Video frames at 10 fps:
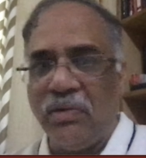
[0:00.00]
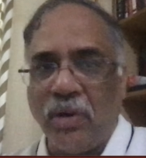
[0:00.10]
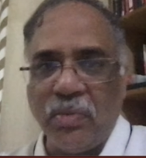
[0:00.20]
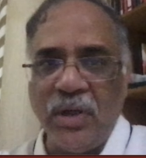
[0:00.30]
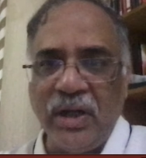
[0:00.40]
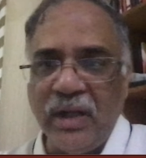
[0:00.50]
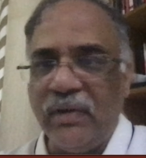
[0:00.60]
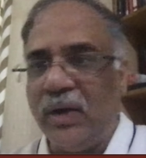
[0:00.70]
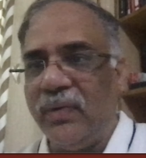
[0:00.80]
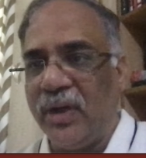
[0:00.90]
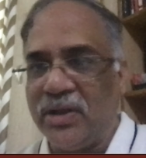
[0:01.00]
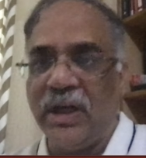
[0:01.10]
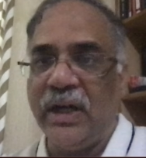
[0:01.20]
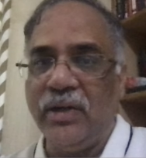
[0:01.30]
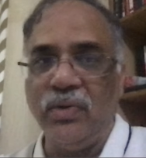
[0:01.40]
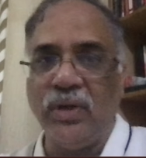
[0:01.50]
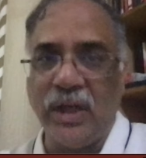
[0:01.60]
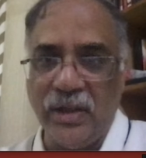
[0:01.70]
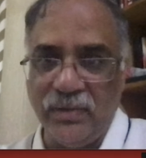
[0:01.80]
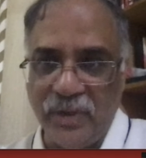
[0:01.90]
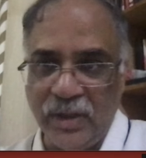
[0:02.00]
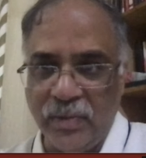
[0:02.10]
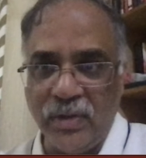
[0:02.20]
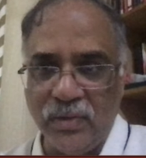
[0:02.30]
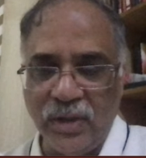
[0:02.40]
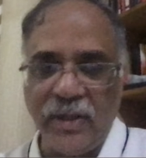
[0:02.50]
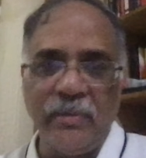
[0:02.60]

normal real valued function, add it to a random variable? Okay.